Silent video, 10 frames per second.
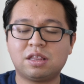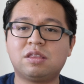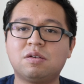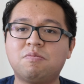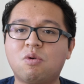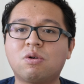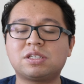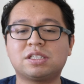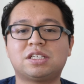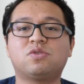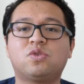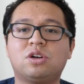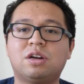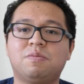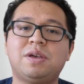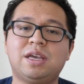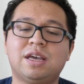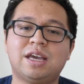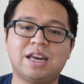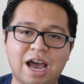the more successful you're going to
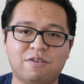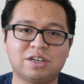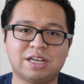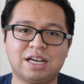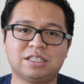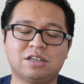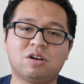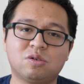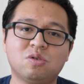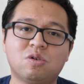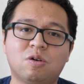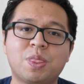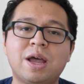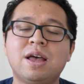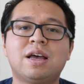be in advertising on Google.